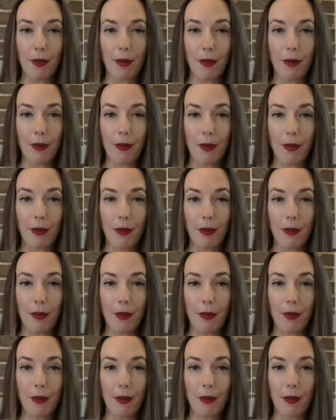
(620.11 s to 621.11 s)
but if I
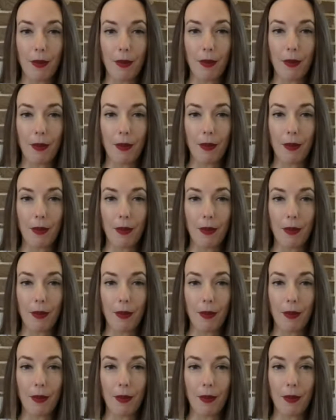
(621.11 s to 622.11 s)
can help
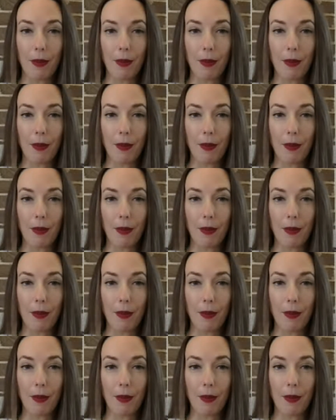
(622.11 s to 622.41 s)
other women and